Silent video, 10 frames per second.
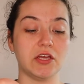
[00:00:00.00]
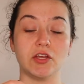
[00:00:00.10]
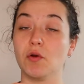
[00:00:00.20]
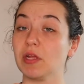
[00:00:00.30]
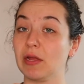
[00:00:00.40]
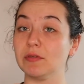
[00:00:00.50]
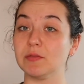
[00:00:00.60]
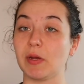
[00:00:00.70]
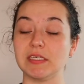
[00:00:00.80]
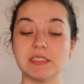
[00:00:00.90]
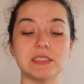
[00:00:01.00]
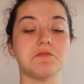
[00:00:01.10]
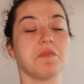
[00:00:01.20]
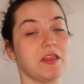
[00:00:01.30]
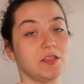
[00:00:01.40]
you're okay with spices,
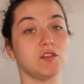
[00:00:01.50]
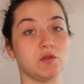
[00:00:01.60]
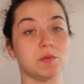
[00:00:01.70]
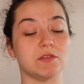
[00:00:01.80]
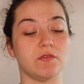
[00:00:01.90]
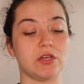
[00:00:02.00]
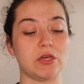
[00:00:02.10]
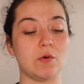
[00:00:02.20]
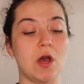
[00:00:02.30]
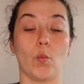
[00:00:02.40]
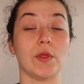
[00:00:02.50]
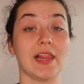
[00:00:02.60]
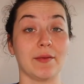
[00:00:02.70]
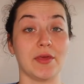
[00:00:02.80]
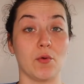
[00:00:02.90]
then this soup is for you. Will
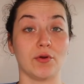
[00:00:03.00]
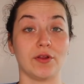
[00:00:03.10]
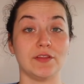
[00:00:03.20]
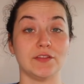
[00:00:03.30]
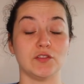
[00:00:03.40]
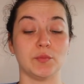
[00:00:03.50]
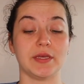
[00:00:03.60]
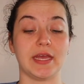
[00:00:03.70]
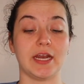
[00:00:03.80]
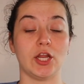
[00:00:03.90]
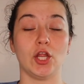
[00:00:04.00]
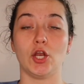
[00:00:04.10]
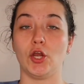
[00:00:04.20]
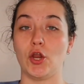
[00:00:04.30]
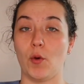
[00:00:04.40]
I be ordering this soup again?
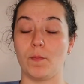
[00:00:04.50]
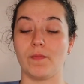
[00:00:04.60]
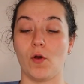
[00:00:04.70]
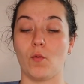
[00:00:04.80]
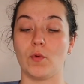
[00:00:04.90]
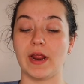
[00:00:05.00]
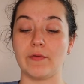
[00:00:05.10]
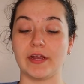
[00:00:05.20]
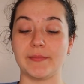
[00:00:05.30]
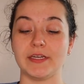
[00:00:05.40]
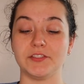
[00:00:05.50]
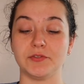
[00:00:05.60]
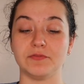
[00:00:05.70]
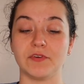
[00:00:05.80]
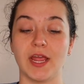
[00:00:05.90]
No. Would I recommend it to
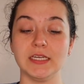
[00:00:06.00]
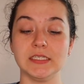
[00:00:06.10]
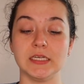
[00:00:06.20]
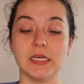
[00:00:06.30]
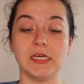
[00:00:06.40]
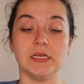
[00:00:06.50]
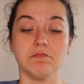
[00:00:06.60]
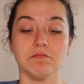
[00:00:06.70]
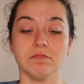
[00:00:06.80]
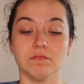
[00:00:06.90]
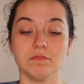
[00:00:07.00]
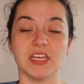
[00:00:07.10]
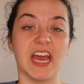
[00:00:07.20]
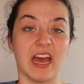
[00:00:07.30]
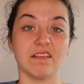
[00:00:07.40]
a friend?
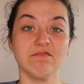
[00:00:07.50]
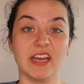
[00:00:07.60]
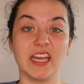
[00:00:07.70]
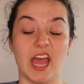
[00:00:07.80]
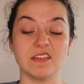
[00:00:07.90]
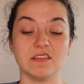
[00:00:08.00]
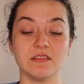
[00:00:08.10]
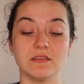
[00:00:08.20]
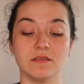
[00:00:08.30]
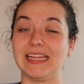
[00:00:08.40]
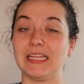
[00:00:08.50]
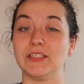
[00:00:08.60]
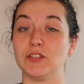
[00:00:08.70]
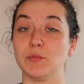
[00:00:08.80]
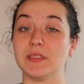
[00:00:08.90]
Yeah, I guess.
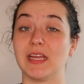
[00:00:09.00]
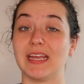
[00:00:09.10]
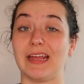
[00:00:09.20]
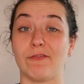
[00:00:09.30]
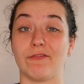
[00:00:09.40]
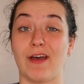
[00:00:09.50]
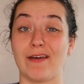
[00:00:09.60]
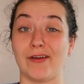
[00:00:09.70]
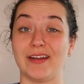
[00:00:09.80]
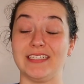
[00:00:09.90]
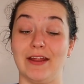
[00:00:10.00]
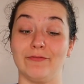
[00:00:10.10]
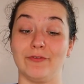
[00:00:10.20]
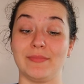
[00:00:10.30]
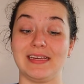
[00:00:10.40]
This soup is gonna get a 5 out of 10
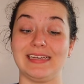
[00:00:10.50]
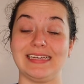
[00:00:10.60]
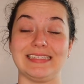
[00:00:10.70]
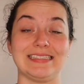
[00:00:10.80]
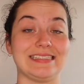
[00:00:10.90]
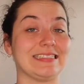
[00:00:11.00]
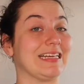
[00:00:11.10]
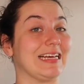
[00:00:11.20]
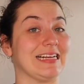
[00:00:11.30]
for me. It's